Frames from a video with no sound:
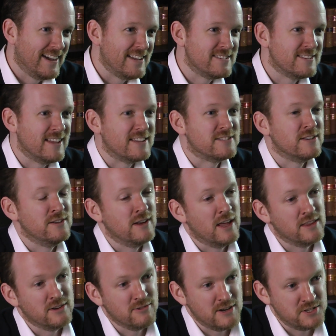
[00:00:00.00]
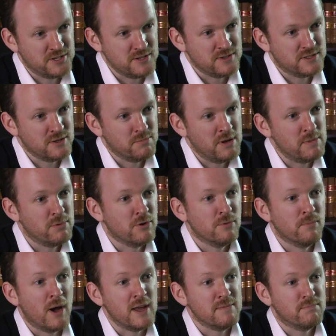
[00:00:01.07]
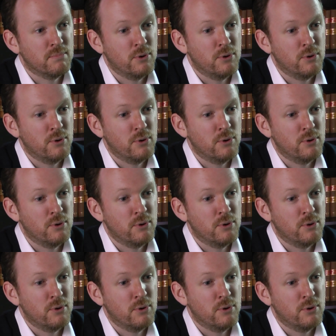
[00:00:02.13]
And so that's another issue. So people might